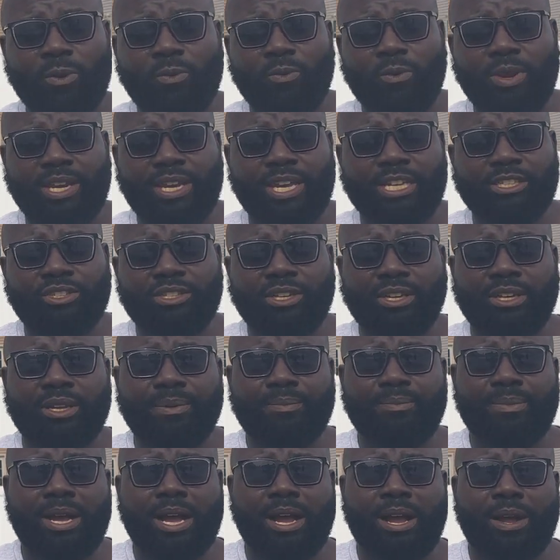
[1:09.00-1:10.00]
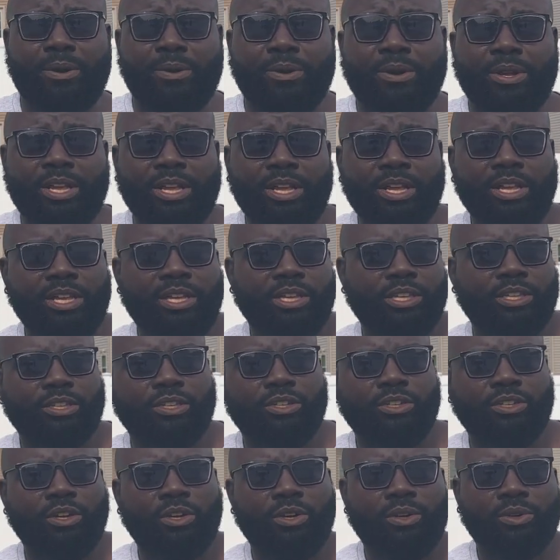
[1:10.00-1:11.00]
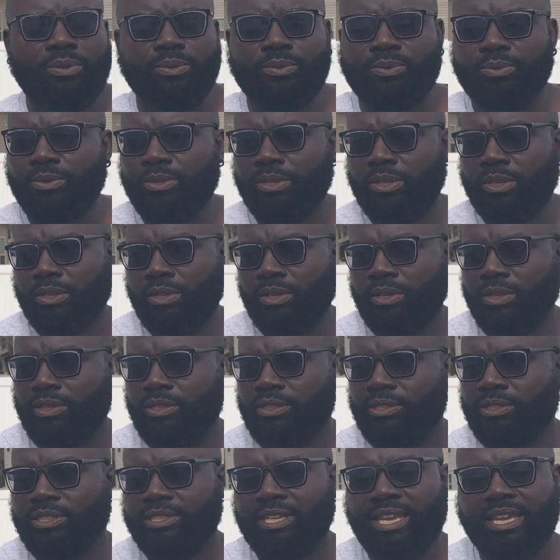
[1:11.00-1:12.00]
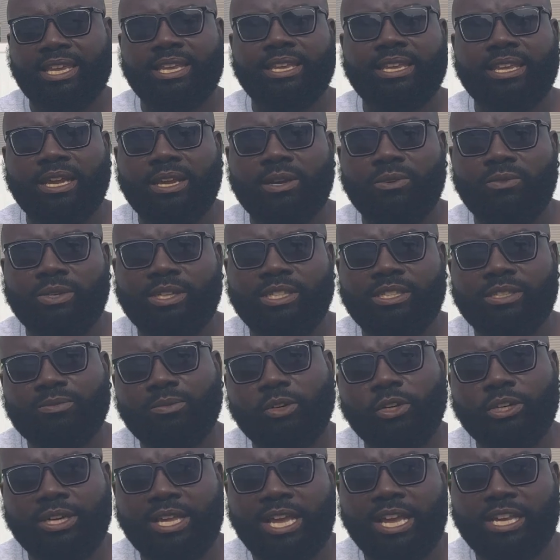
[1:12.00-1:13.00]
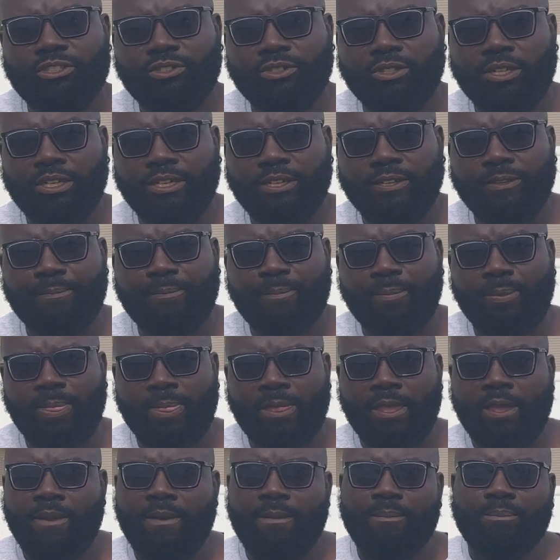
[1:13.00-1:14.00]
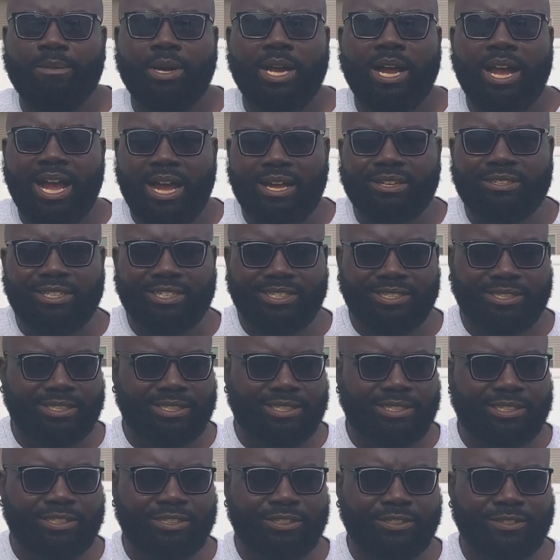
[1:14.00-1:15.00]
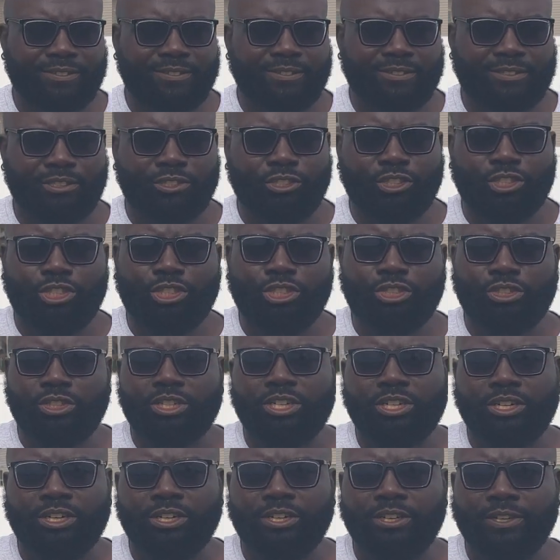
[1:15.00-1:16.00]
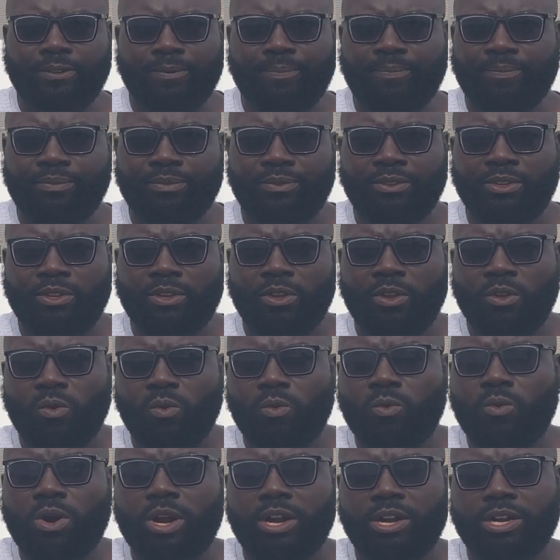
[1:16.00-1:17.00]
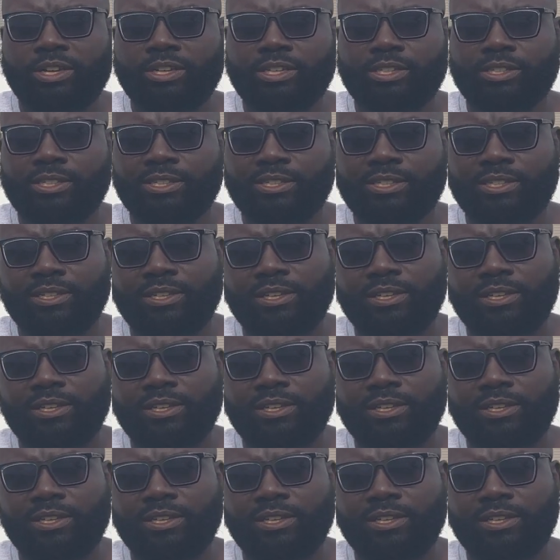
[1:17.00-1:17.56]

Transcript: when I talk about, you know, taking care of weeds more naturally. But how does sugar works?